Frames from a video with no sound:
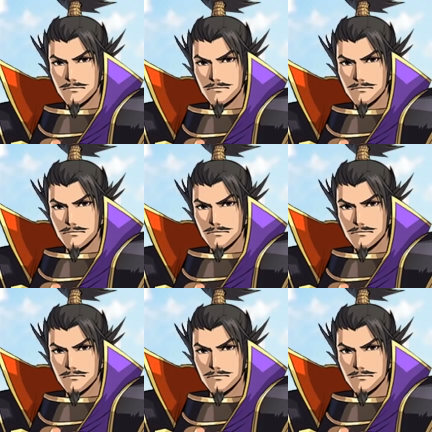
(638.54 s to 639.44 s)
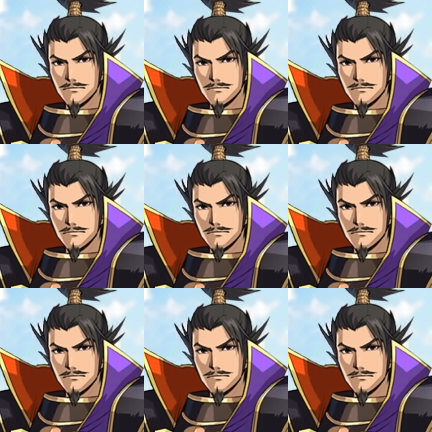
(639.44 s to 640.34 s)

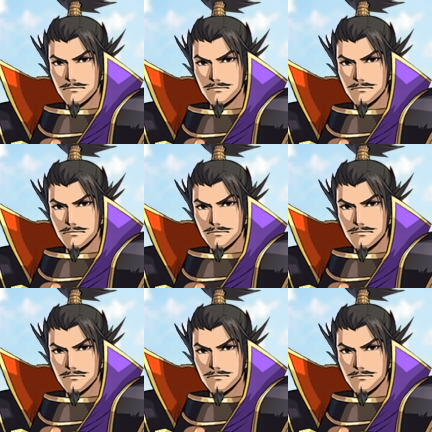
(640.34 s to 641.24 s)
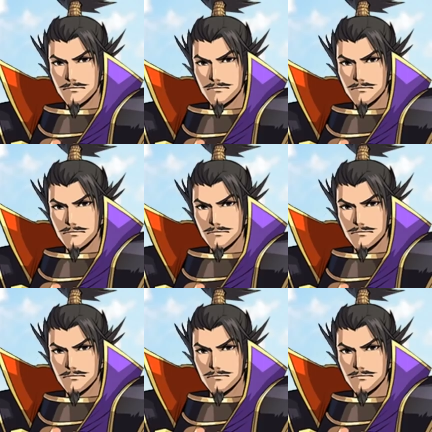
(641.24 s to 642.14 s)

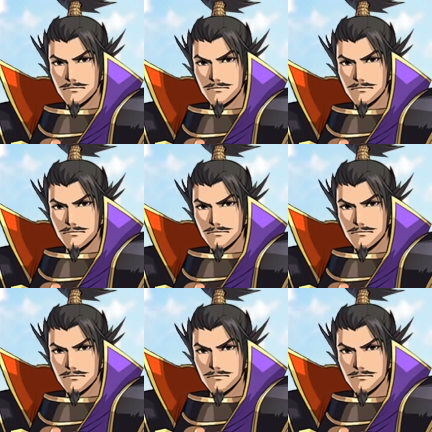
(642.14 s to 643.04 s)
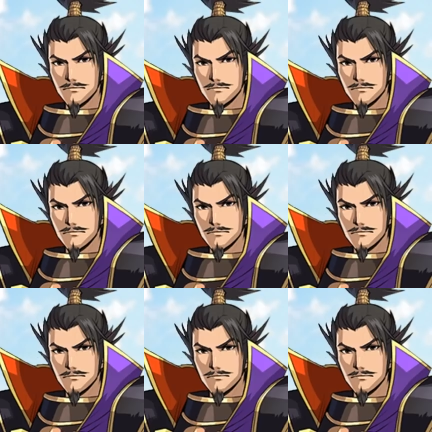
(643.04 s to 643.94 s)

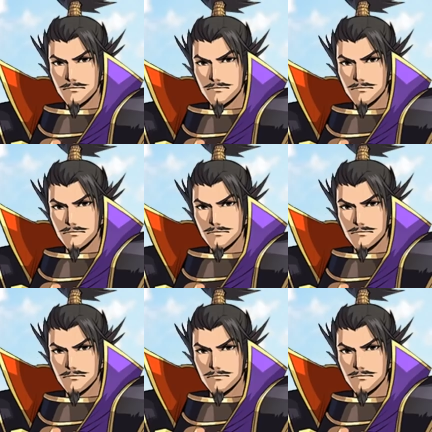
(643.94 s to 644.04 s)
Nobody speaks.